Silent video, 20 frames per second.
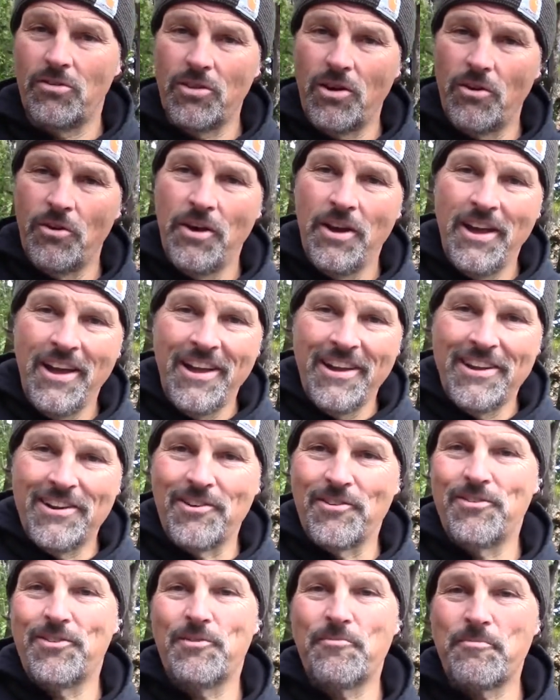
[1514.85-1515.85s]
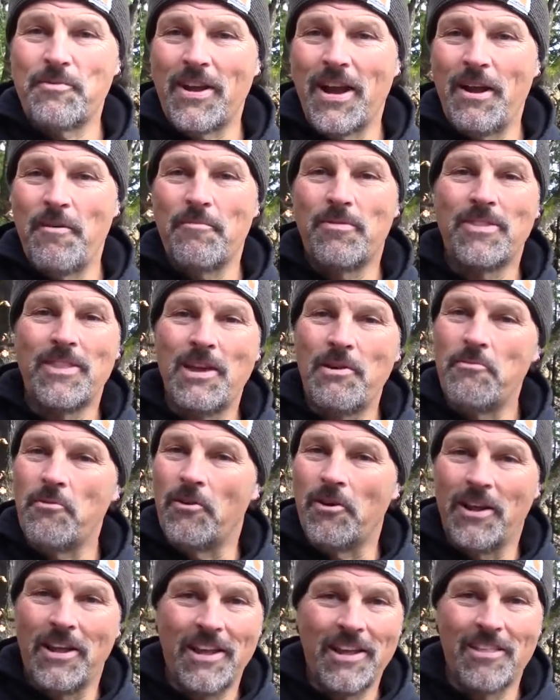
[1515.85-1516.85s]
Although, you know, sometimes they
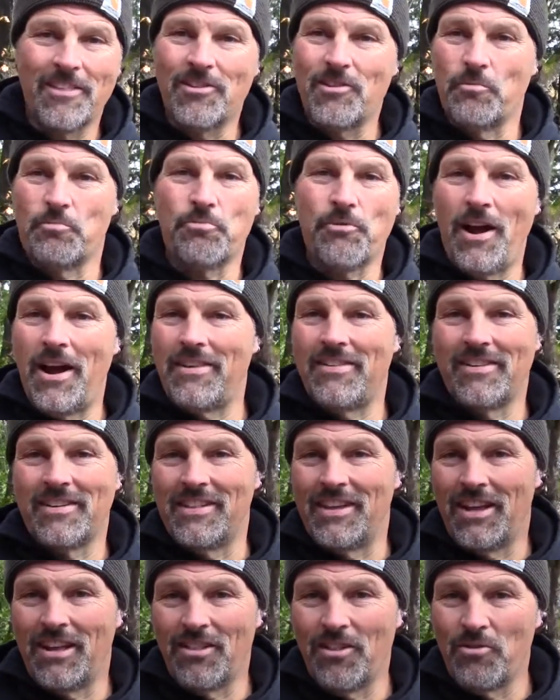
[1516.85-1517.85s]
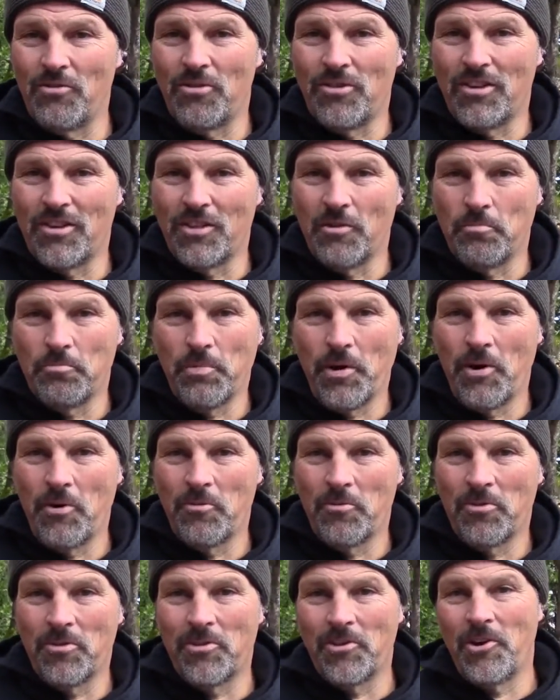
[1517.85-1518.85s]
will hit surprisingly close to the
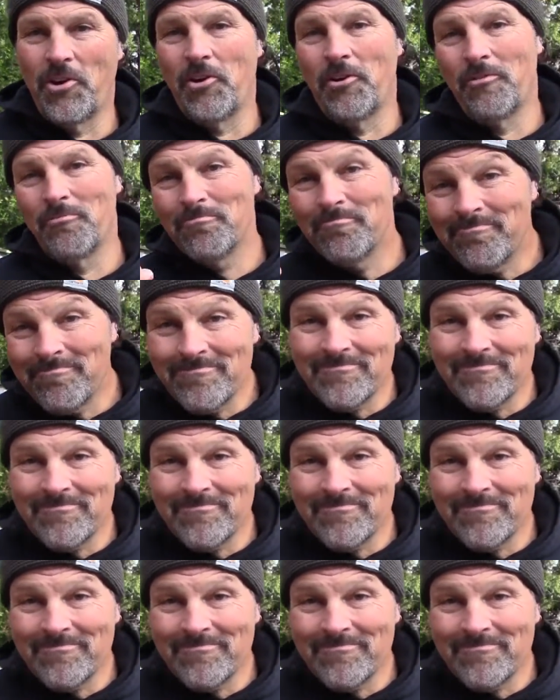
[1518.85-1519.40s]
boat, so,